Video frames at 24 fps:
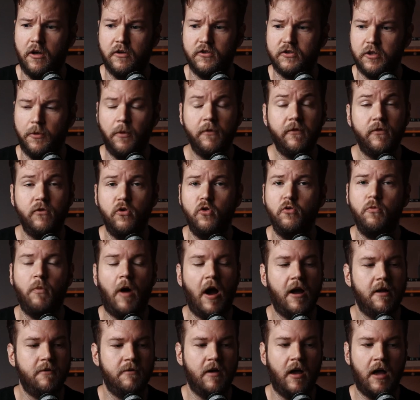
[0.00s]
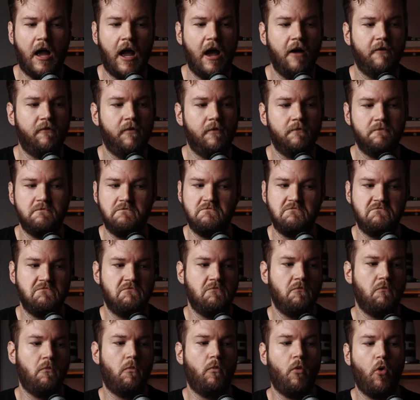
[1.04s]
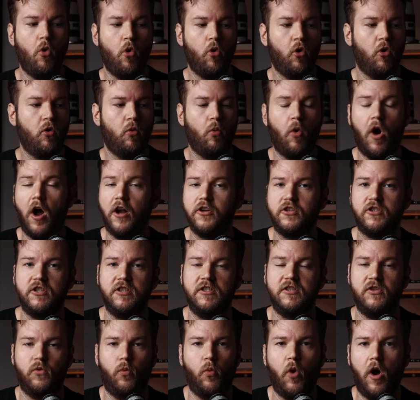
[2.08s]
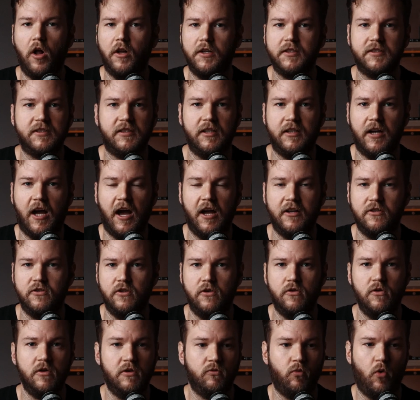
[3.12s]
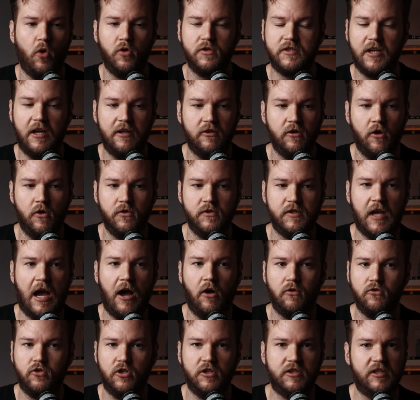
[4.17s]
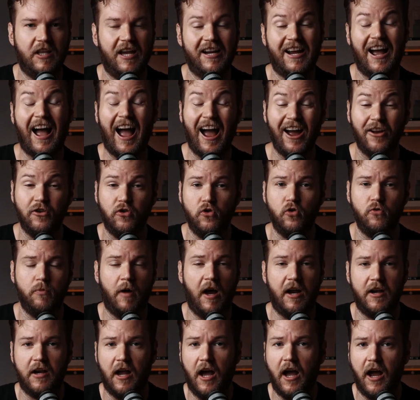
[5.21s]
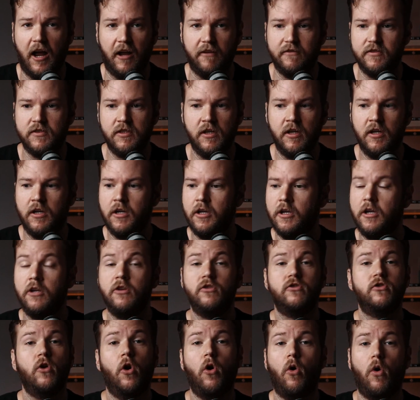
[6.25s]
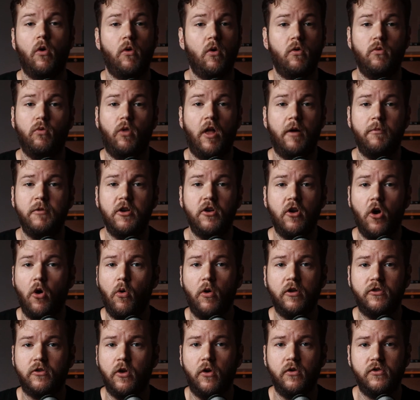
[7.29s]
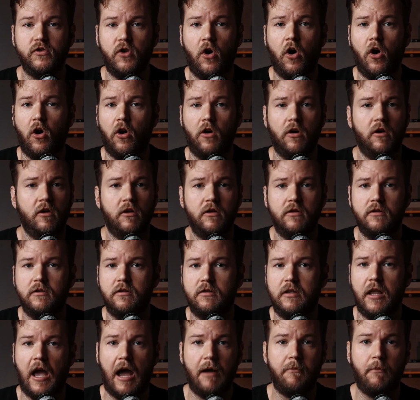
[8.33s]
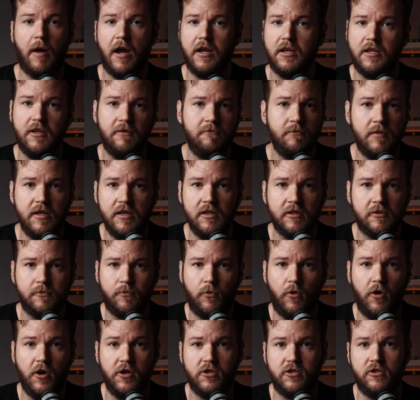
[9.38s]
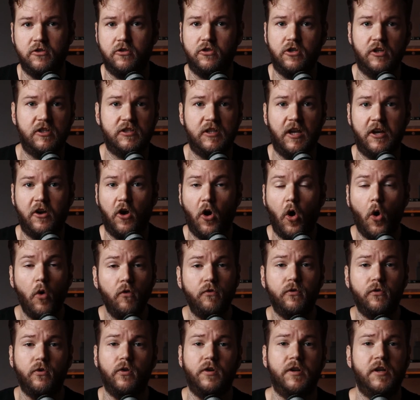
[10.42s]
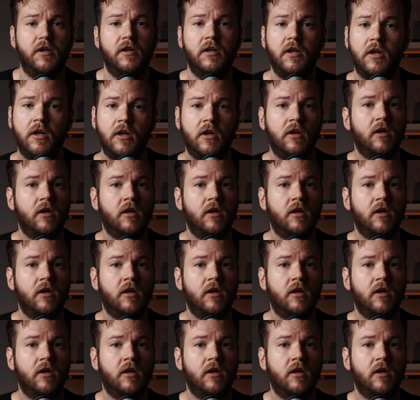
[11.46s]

Some of you might have more watches and wallets than I do and rotate those out just like I do my knives. So let me know what those are. That might give me inspiration, just like hopefully